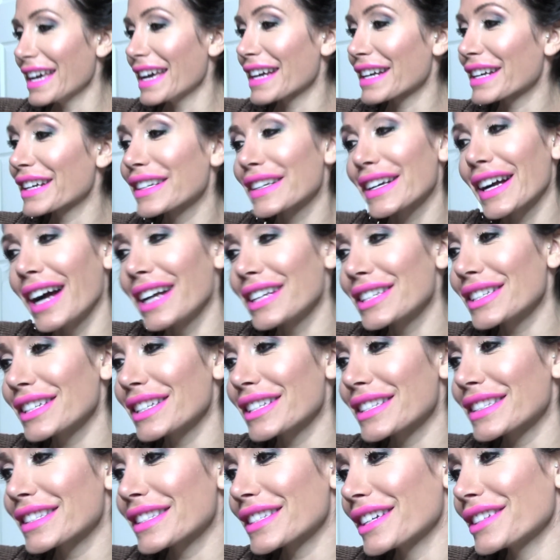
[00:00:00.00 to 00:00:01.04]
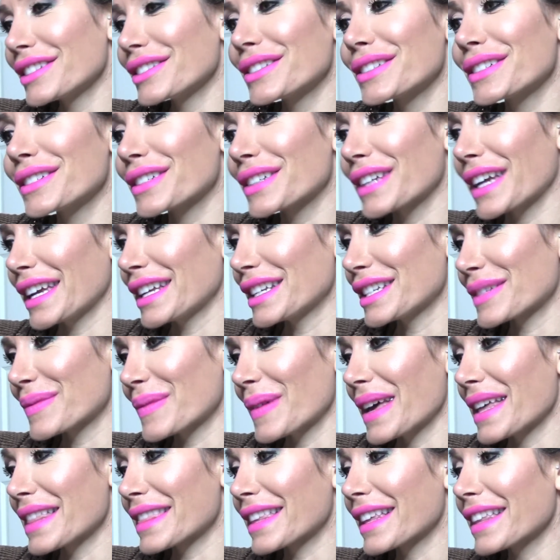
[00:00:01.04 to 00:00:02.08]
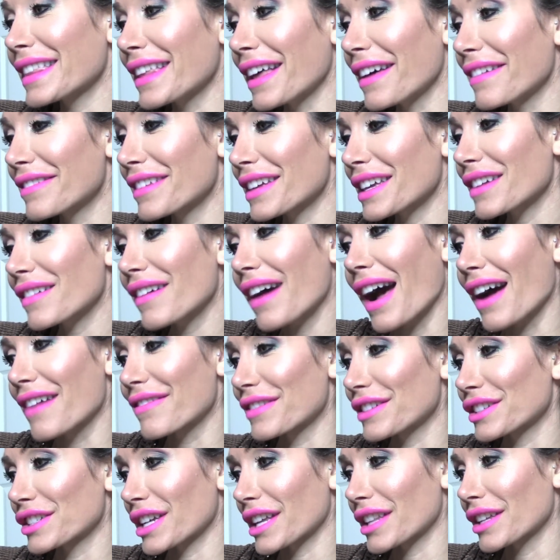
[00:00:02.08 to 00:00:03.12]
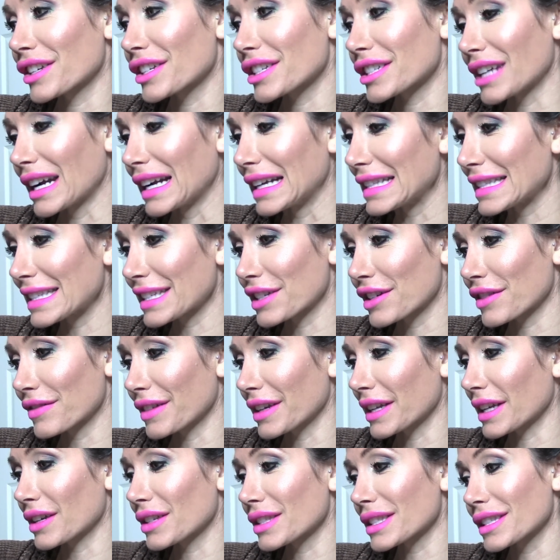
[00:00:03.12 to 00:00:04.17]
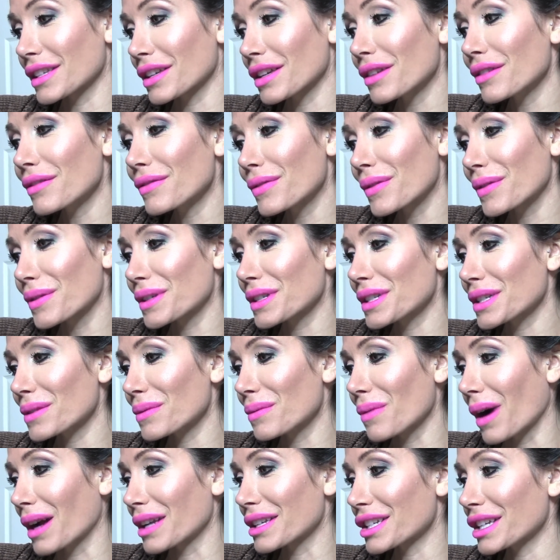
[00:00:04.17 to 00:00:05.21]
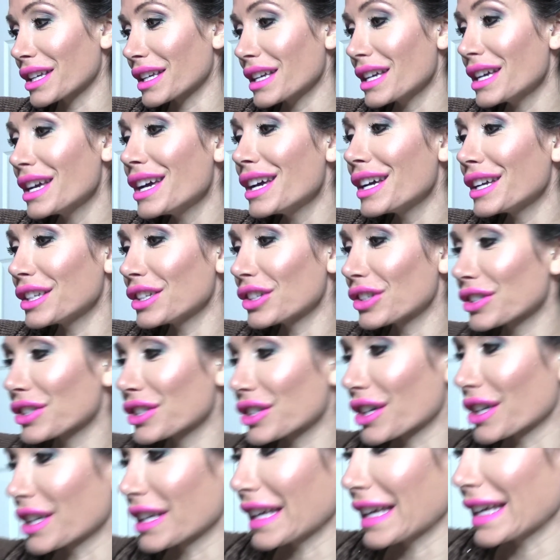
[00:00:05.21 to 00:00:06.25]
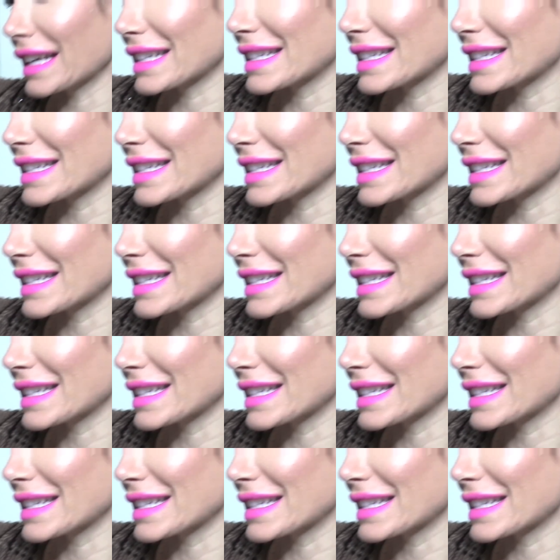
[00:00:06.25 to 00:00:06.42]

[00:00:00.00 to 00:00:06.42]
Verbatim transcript: Congratulations on your engagement. The love that you have for each other shines in your videos. Looking forward to watching your journey